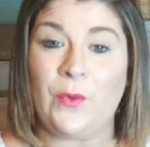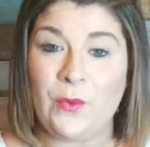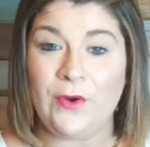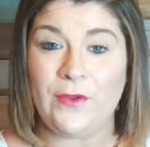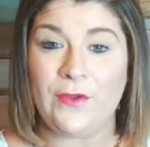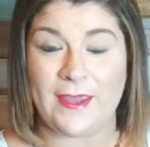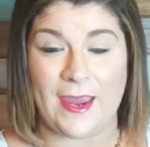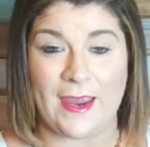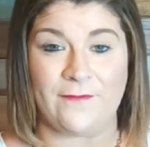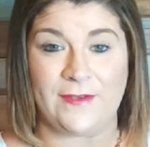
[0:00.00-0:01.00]
or they
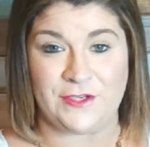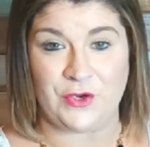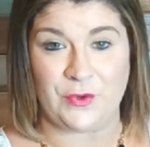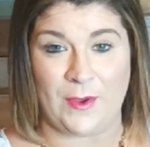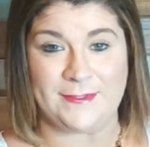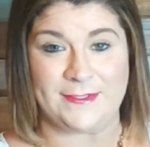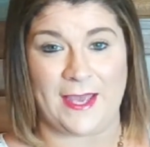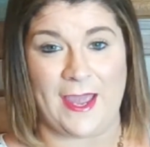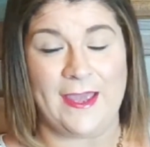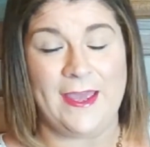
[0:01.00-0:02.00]
can visit your
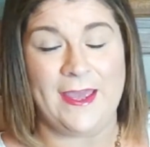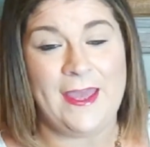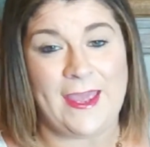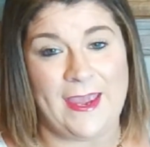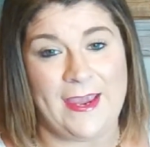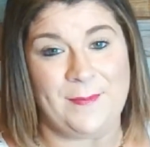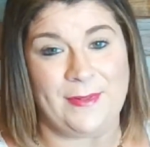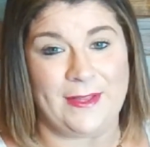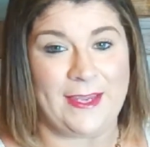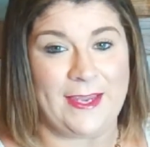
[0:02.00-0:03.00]
website and
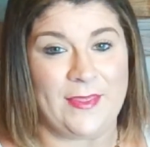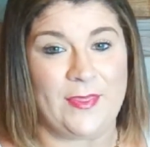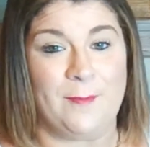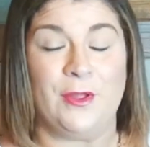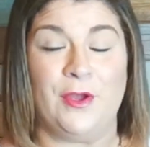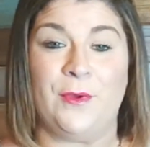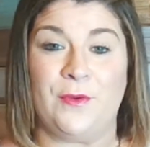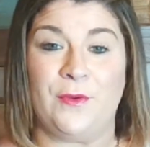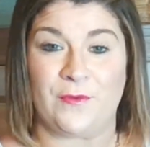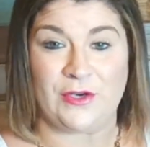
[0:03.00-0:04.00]
complete the Blue
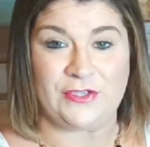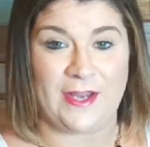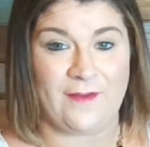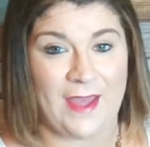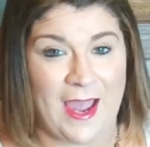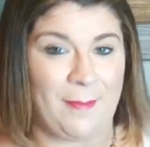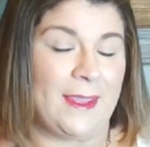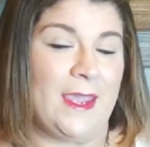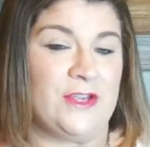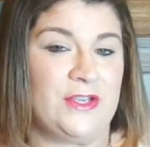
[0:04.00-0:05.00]
Moon version of the
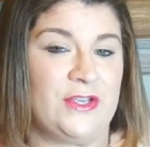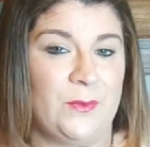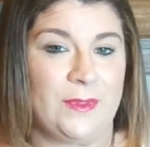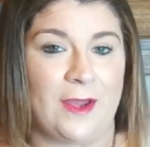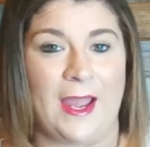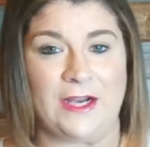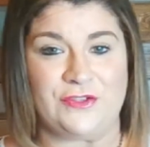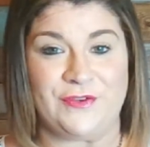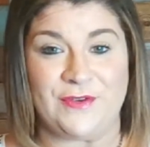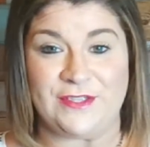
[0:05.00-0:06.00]
application without
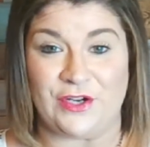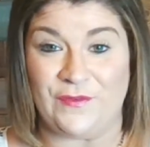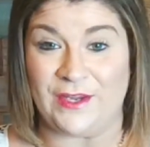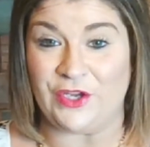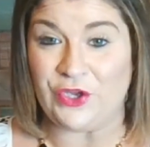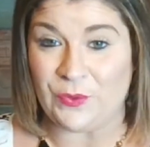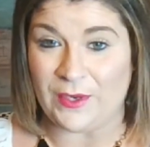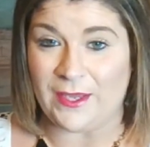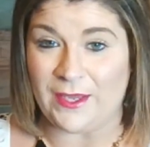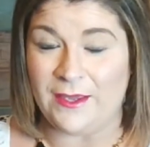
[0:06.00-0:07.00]
actually reserving a
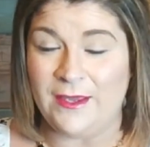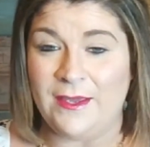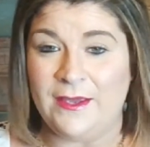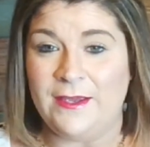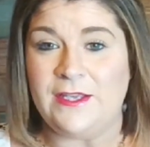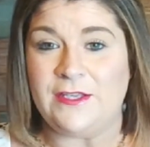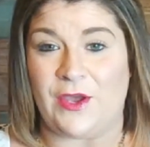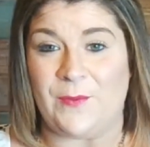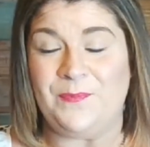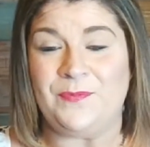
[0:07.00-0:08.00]
unit.
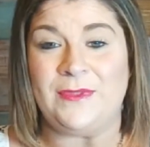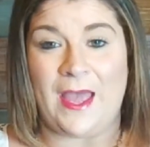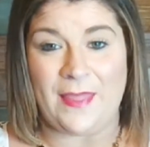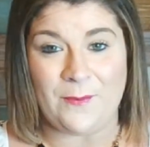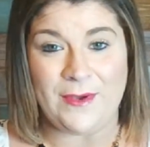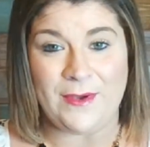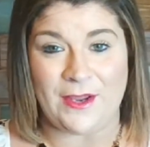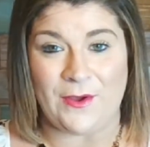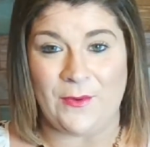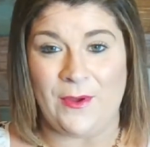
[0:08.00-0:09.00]
So now that we
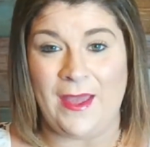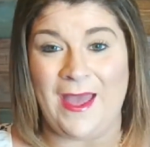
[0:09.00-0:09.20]
know